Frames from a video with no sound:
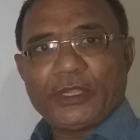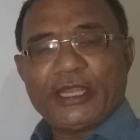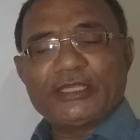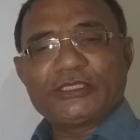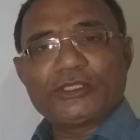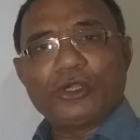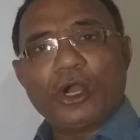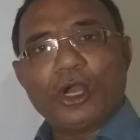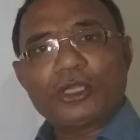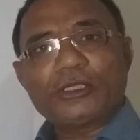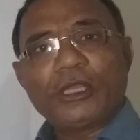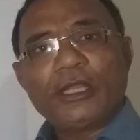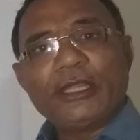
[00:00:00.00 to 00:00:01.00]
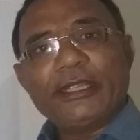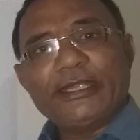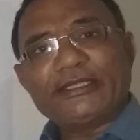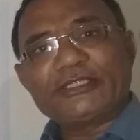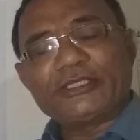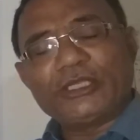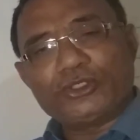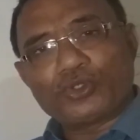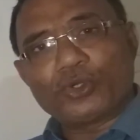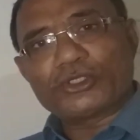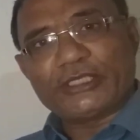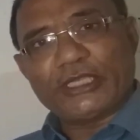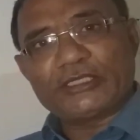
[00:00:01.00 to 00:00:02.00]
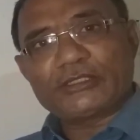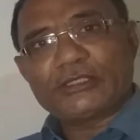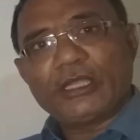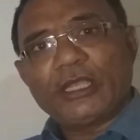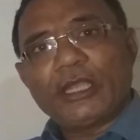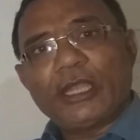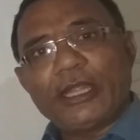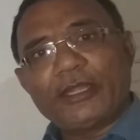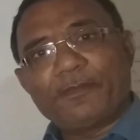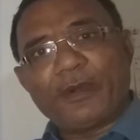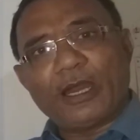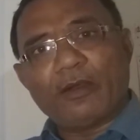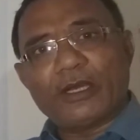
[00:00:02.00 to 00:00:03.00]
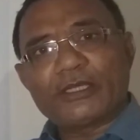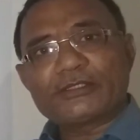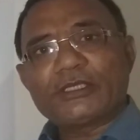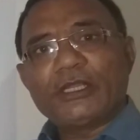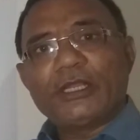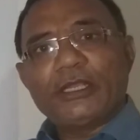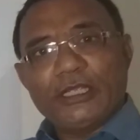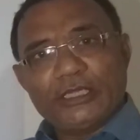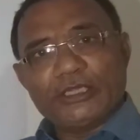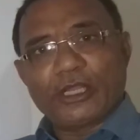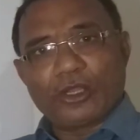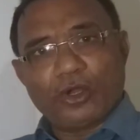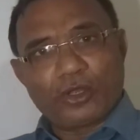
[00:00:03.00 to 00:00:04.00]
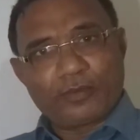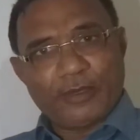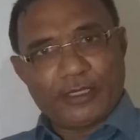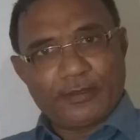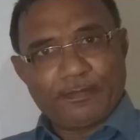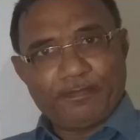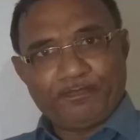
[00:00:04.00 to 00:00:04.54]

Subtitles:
has got its resources and powers in the government.